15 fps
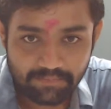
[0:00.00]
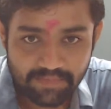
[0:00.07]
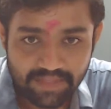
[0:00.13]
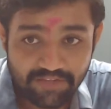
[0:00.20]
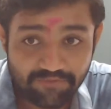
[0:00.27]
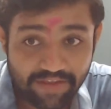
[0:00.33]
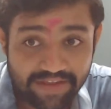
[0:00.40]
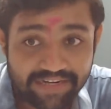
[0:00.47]

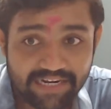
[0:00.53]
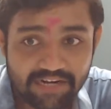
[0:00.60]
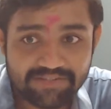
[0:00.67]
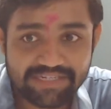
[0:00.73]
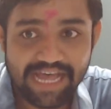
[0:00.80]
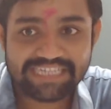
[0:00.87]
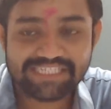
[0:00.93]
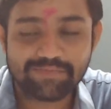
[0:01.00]
If any doubts,
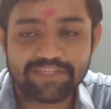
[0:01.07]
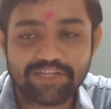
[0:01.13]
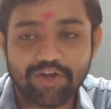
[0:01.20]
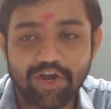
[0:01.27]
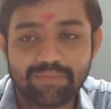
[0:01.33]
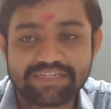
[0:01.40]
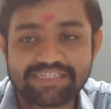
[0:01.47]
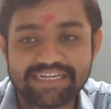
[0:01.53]
ask me in the
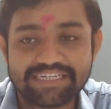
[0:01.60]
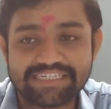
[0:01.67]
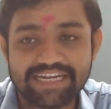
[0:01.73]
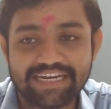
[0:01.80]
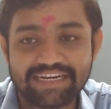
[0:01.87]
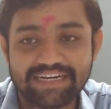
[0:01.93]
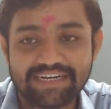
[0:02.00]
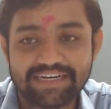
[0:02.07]
comment section.
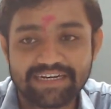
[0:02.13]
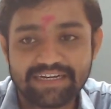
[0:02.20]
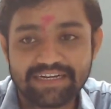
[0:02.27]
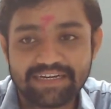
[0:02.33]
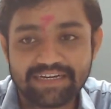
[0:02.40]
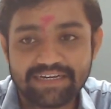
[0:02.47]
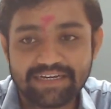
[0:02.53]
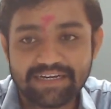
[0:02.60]

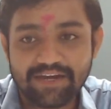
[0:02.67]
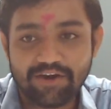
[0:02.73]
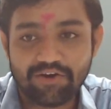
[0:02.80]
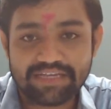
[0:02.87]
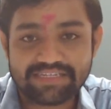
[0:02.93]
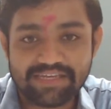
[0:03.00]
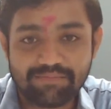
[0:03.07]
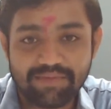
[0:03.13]

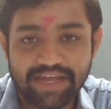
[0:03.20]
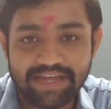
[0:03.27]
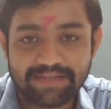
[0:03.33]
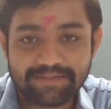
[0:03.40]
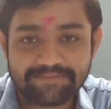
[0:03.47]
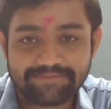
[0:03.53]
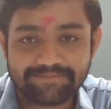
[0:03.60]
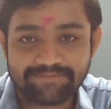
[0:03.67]
Okay, sir. Bye.